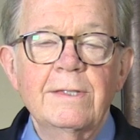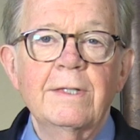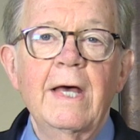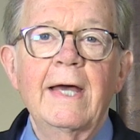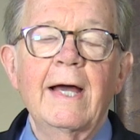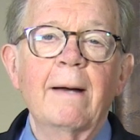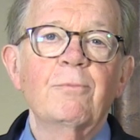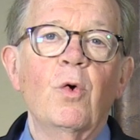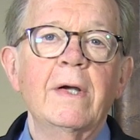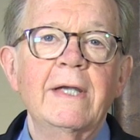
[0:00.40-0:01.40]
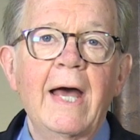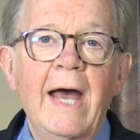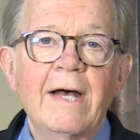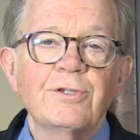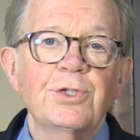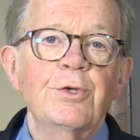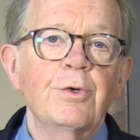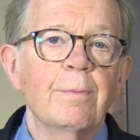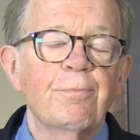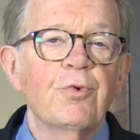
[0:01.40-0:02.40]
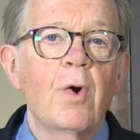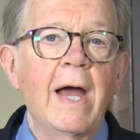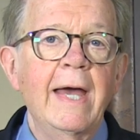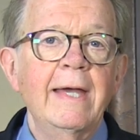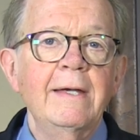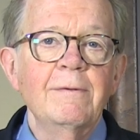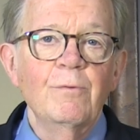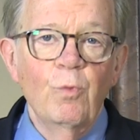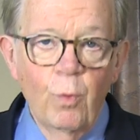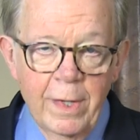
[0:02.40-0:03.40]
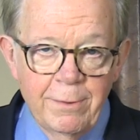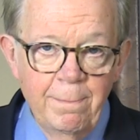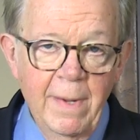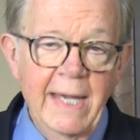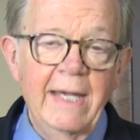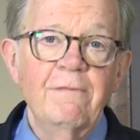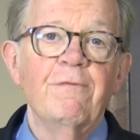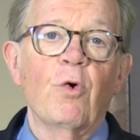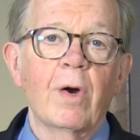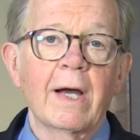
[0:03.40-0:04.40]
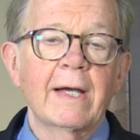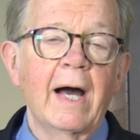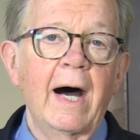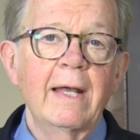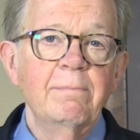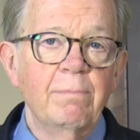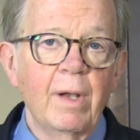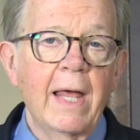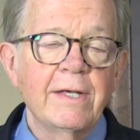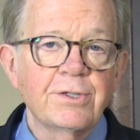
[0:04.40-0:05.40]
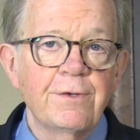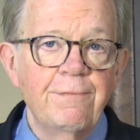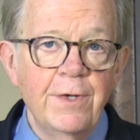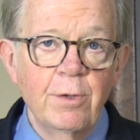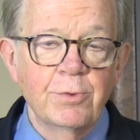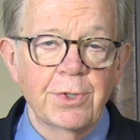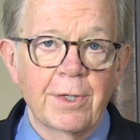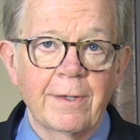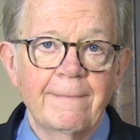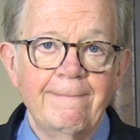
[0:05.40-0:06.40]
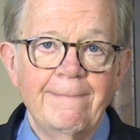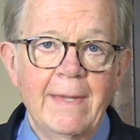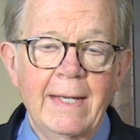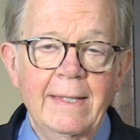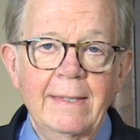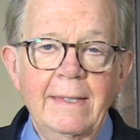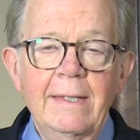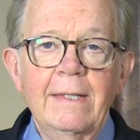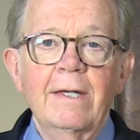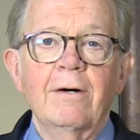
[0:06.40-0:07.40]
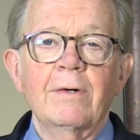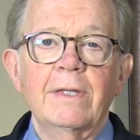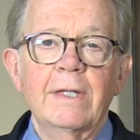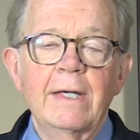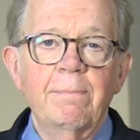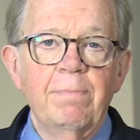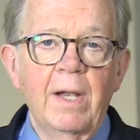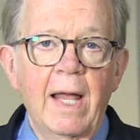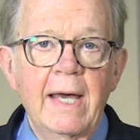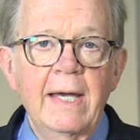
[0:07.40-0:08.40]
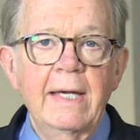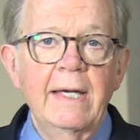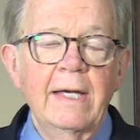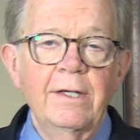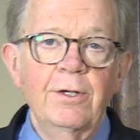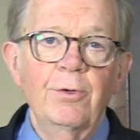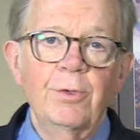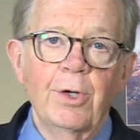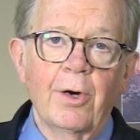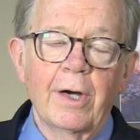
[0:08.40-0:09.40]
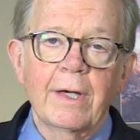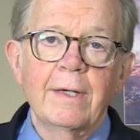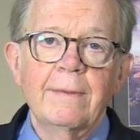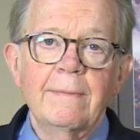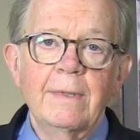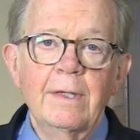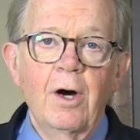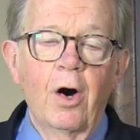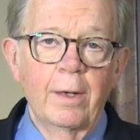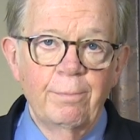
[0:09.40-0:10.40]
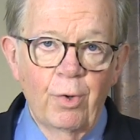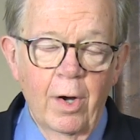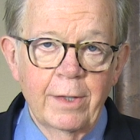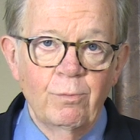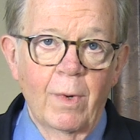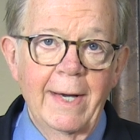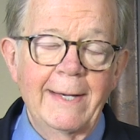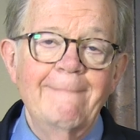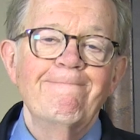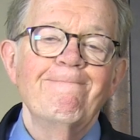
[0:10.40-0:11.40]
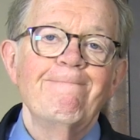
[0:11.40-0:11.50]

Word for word: Today, I'm going to ask you to pray with me for a God blessed future. You know, in the play in New York on Broadway